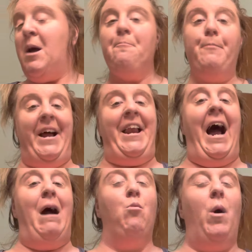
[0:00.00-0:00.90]
but
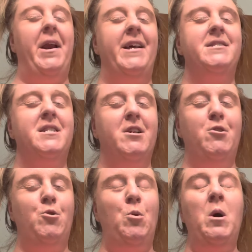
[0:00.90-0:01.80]
I wanted
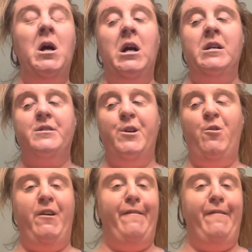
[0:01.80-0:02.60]
to do a